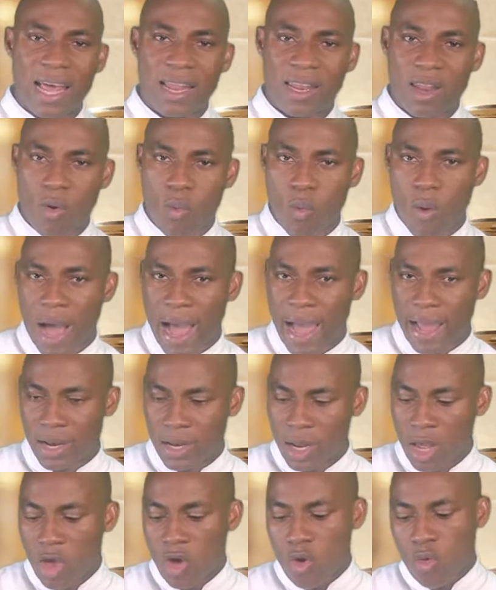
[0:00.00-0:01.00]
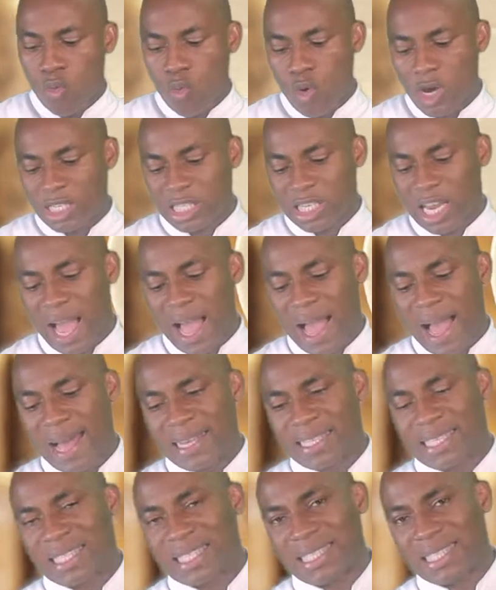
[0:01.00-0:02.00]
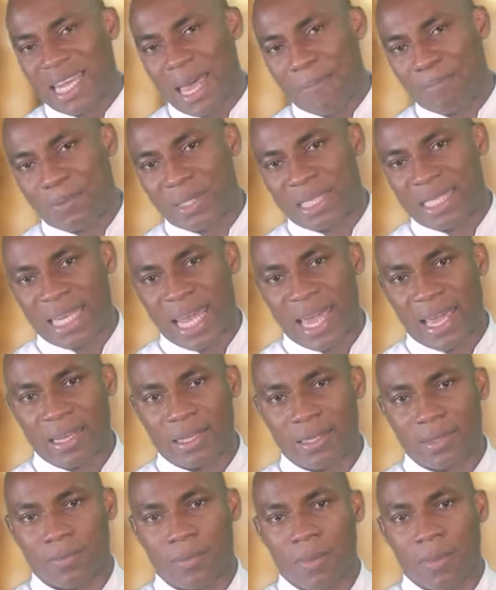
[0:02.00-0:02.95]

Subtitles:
and the wine which are accepted